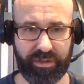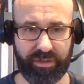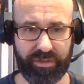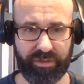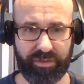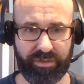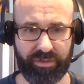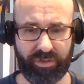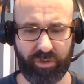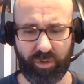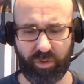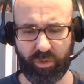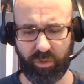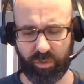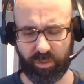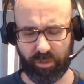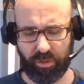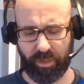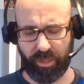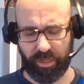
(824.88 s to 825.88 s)
So
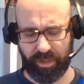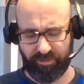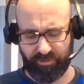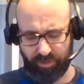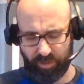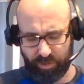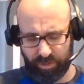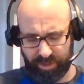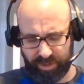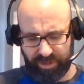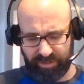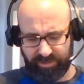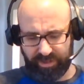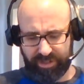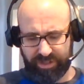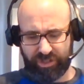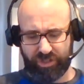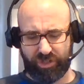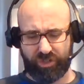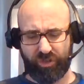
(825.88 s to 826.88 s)
if you believe
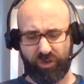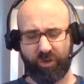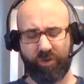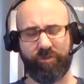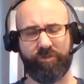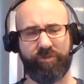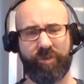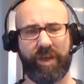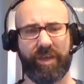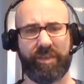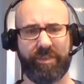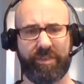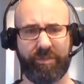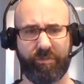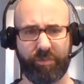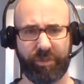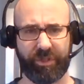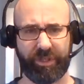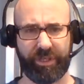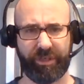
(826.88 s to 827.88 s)
it's your faith and
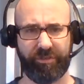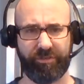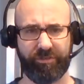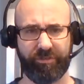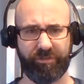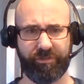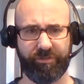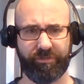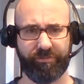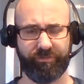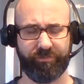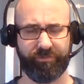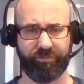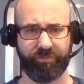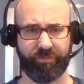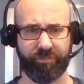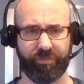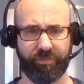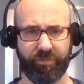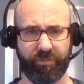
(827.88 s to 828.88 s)
belief
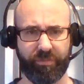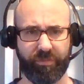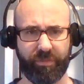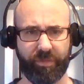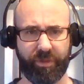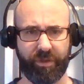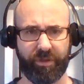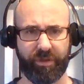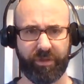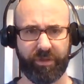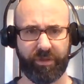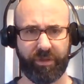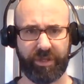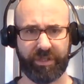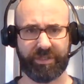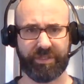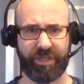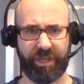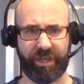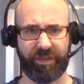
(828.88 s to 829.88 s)
that
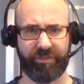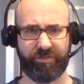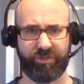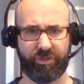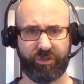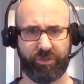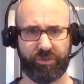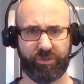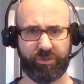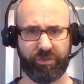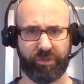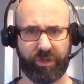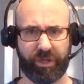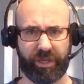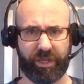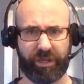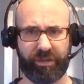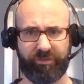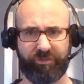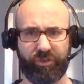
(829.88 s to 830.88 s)
saves you,
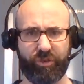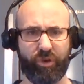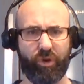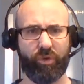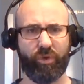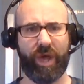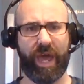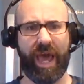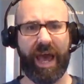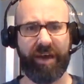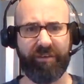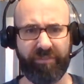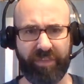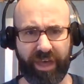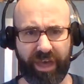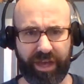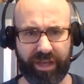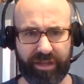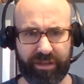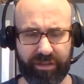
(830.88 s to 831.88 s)
and if you don't have
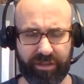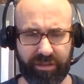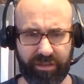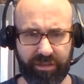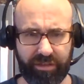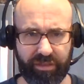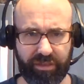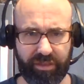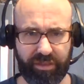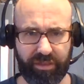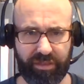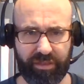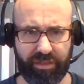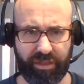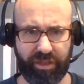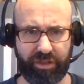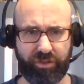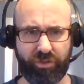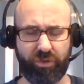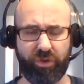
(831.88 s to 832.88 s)
that,
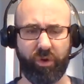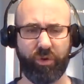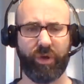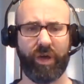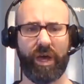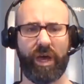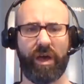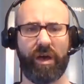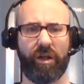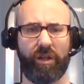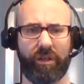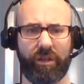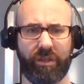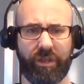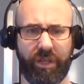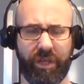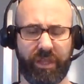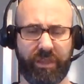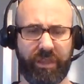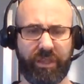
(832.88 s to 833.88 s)
then you go to hell,
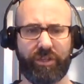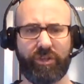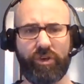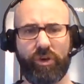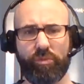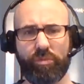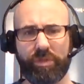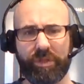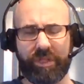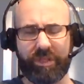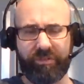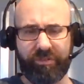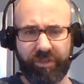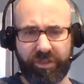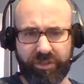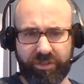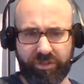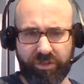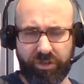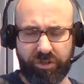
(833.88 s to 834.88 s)
then you don't believe in
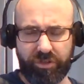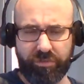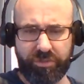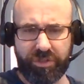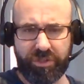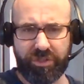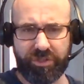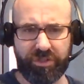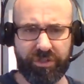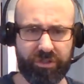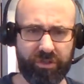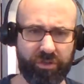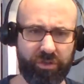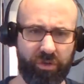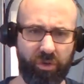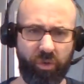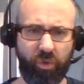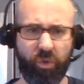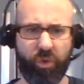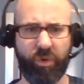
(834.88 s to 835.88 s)
the circumcision
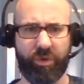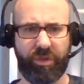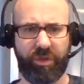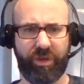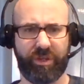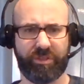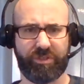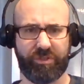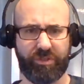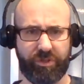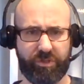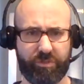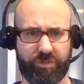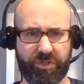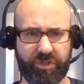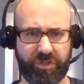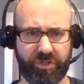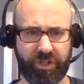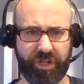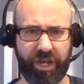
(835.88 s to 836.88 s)
or the
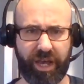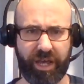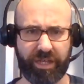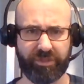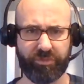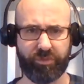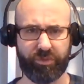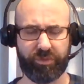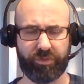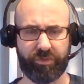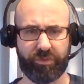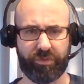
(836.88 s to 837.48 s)
uncircumcision gospel.